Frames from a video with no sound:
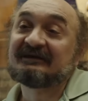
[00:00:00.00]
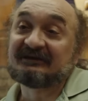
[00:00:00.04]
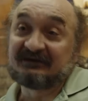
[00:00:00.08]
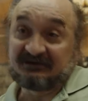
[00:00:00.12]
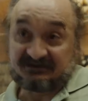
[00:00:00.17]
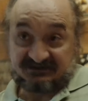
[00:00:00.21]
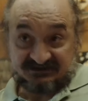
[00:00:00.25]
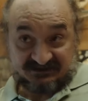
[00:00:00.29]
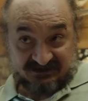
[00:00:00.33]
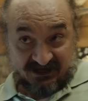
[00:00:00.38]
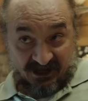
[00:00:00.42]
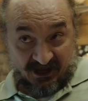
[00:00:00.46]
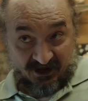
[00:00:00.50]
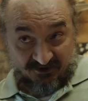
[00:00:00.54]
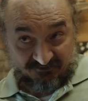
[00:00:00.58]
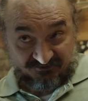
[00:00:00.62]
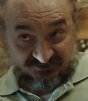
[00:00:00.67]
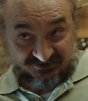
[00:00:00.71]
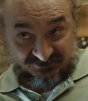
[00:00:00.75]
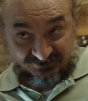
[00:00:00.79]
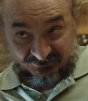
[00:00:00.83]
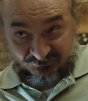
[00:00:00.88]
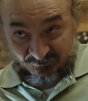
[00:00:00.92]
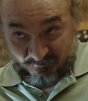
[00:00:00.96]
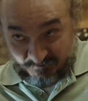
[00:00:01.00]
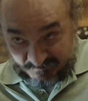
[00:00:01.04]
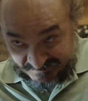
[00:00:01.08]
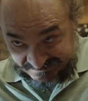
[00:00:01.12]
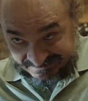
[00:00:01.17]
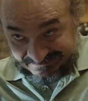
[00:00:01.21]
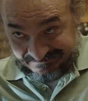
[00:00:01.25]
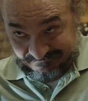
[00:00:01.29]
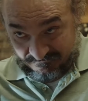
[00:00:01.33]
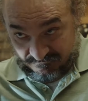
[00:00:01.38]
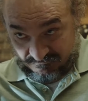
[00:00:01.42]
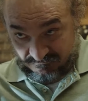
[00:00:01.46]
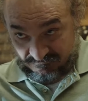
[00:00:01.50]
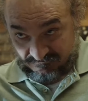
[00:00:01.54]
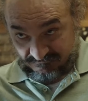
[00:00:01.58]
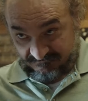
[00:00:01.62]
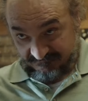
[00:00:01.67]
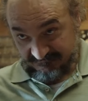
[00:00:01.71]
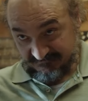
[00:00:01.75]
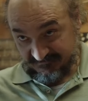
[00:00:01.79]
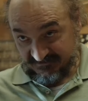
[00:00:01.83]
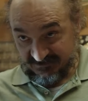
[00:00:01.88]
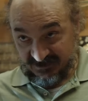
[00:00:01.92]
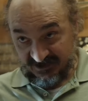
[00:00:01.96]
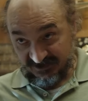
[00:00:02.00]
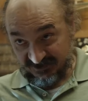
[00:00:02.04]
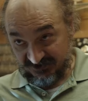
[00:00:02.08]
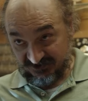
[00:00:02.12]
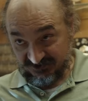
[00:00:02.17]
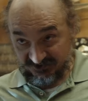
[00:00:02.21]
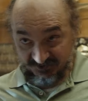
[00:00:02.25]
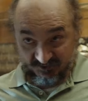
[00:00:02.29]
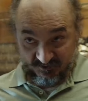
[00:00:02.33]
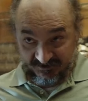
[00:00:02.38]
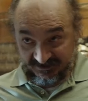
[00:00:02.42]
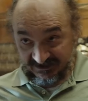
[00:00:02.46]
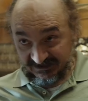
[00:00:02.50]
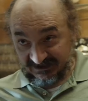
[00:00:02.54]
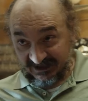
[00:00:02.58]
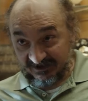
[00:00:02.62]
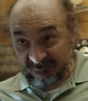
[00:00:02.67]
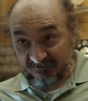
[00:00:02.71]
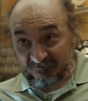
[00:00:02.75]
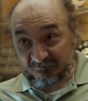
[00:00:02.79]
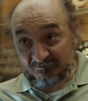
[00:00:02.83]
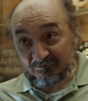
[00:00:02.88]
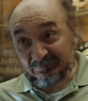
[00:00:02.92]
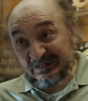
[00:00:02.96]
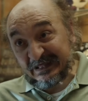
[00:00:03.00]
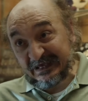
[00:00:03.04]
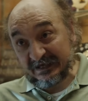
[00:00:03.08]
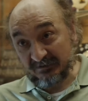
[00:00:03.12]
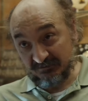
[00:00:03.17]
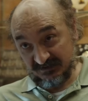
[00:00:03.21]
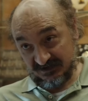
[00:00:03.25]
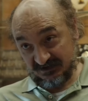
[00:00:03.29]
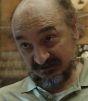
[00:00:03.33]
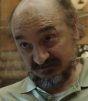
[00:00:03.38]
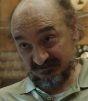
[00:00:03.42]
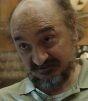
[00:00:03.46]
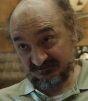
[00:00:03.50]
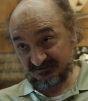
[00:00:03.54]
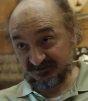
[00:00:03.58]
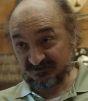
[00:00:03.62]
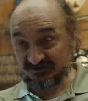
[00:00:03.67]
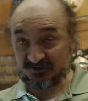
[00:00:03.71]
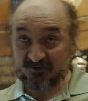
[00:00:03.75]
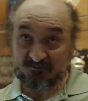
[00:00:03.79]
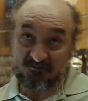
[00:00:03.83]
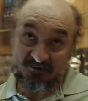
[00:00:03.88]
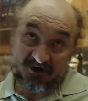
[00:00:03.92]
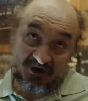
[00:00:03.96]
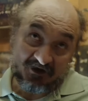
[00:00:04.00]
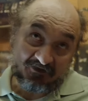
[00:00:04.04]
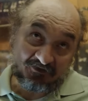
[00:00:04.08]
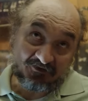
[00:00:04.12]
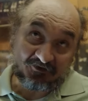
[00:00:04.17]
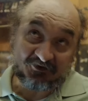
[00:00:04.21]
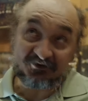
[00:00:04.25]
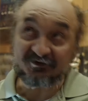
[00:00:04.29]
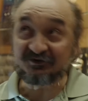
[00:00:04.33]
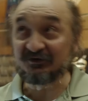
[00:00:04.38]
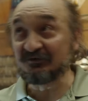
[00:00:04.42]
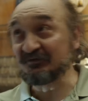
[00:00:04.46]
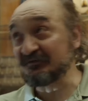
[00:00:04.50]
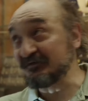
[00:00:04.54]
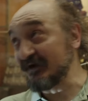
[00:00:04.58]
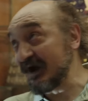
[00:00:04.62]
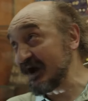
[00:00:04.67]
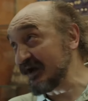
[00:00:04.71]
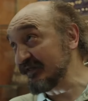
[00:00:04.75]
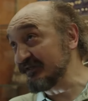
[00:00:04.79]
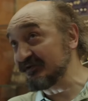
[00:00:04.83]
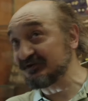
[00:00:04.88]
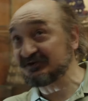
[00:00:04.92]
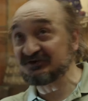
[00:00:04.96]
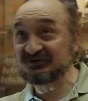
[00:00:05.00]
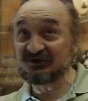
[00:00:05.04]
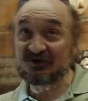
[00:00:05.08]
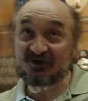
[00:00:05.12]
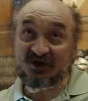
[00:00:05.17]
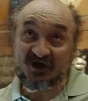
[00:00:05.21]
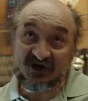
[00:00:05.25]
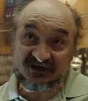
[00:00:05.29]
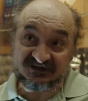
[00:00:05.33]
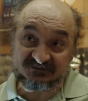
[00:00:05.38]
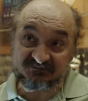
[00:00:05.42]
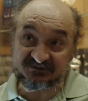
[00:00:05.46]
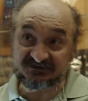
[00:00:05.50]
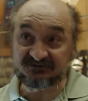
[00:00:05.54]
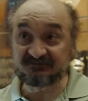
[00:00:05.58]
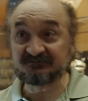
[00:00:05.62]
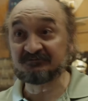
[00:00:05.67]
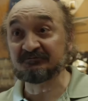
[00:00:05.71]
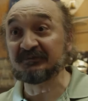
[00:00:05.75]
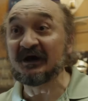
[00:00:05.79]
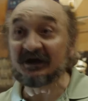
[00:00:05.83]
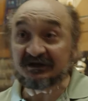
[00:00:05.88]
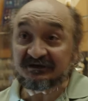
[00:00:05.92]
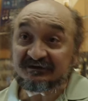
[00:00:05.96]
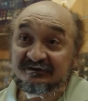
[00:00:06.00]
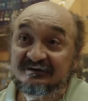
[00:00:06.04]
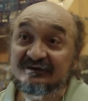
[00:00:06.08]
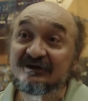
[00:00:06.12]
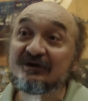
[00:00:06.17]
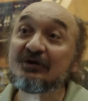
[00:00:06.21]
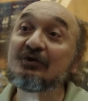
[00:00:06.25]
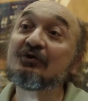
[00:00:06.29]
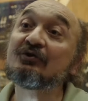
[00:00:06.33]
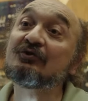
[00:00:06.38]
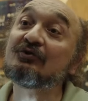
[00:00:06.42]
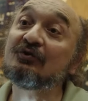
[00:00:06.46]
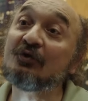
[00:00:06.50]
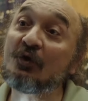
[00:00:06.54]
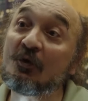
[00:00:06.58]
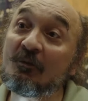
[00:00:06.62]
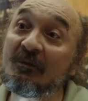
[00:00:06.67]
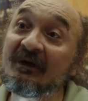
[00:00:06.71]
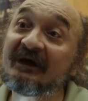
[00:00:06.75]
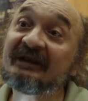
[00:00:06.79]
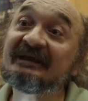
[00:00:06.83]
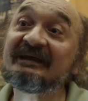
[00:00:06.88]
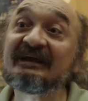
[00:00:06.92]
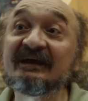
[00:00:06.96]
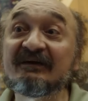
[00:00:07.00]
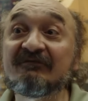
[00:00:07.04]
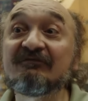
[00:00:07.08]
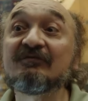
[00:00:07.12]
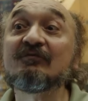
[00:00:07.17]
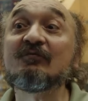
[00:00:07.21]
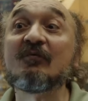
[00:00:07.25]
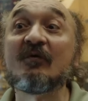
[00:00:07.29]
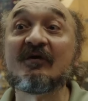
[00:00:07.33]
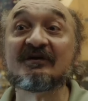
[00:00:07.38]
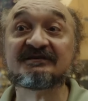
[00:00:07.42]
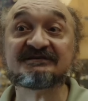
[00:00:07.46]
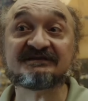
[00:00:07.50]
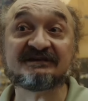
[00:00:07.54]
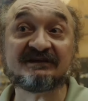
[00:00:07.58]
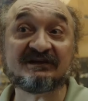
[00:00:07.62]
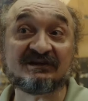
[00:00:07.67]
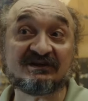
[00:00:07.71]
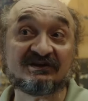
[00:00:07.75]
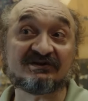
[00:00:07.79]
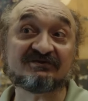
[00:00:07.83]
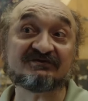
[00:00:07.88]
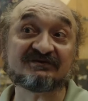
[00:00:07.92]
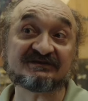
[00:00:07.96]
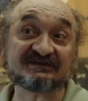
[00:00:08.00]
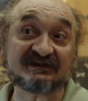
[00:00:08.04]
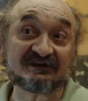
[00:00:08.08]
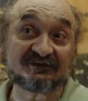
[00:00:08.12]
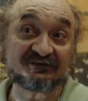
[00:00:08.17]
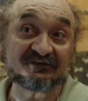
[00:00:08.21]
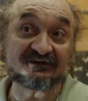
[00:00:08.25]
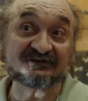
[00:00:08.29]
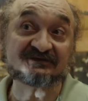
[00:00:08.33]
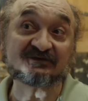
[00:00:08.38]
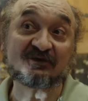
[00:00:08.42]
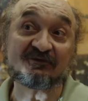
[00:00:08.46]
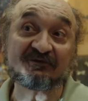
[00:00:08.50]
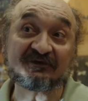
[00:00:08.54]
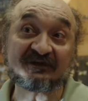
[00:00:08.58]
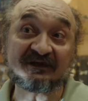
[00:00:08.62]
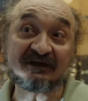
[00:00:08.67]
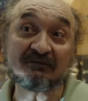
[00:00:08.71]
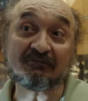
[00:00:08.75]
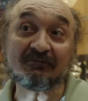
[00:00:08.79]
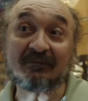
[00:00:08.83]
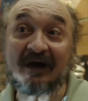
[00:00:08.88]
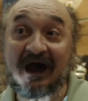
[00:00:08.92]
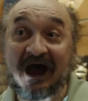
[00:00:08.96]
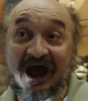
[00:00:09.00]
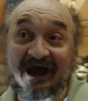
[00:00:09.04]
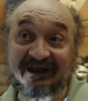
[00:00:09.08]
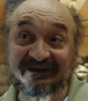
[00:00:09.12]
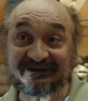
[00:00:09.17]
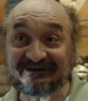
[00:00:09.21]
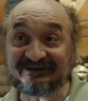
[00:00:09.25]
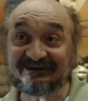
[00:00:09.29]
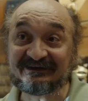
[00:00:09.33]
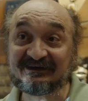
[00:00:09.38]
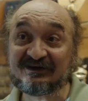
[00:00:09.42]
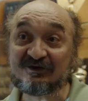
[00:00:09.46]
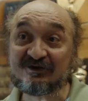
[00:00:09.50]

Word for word: It sounds to me like you're doing a lot of blaming. Your mother, your father, your husband, but nobody ever walks in here to sell things off their body